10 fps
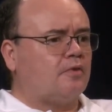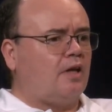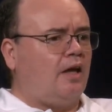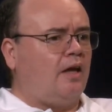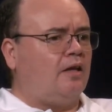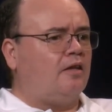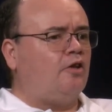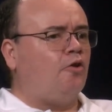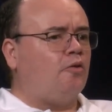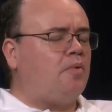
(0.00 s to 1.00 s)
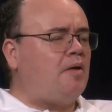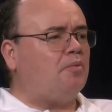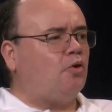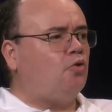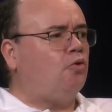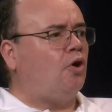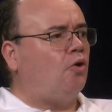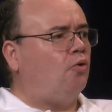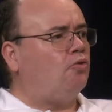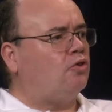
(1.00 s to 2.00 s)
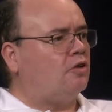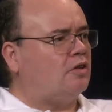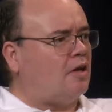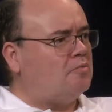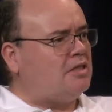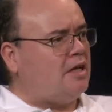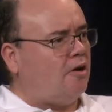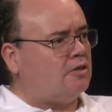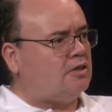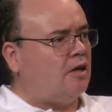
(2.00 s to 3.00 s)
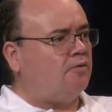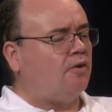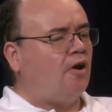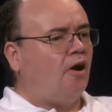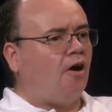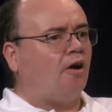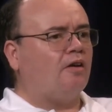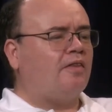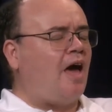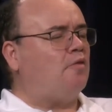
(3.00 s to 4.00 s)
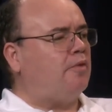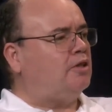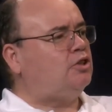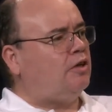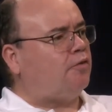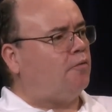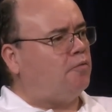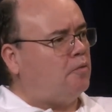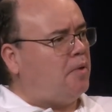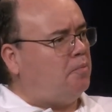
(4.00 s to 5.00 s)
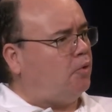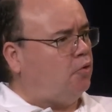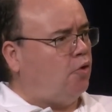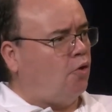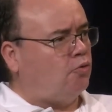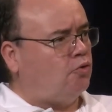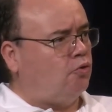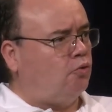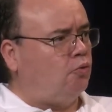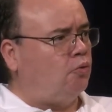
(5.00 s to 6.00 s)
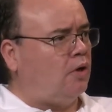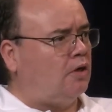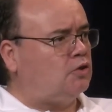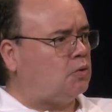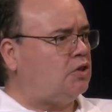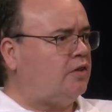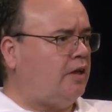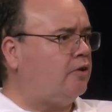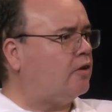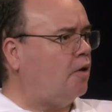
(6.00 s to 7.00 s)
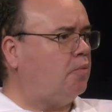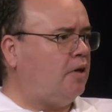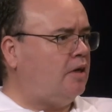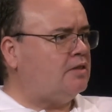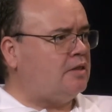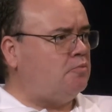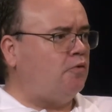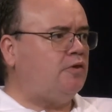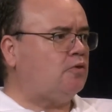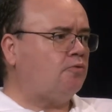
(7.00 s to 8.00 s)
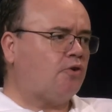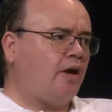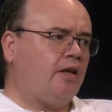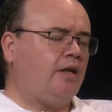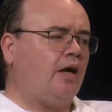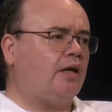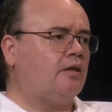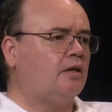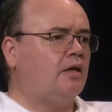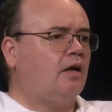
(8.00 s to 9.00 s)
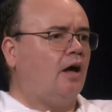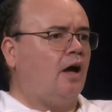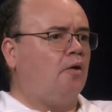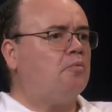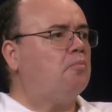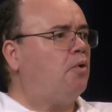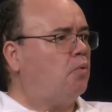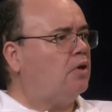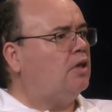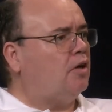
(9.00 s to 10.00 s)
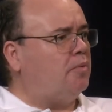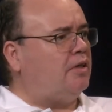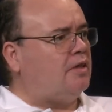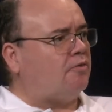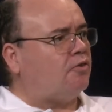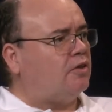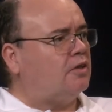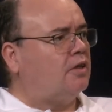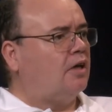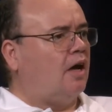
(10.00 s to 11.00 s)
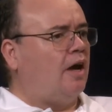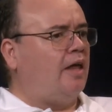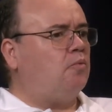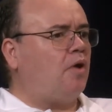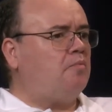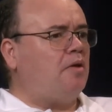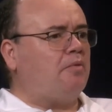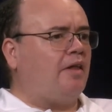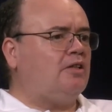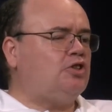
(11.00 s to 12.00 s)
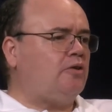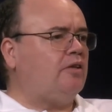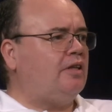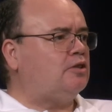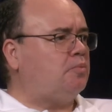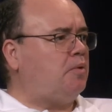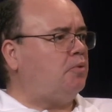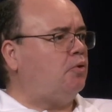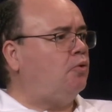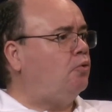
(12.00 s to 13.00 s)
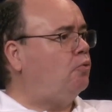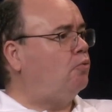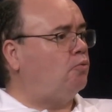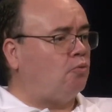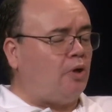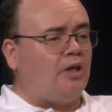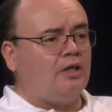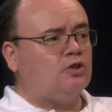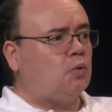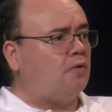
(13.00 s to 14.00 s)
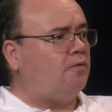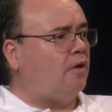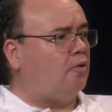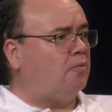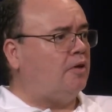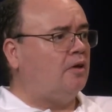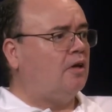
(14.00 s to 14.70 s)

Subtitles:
you know, the people who go to come to see our stuff aren't that much different from the people who go to Georgia Theater Company to see movies on Friday night. But we're a little bit different. And what I mean by that is generally these are people who really enjoy film, and,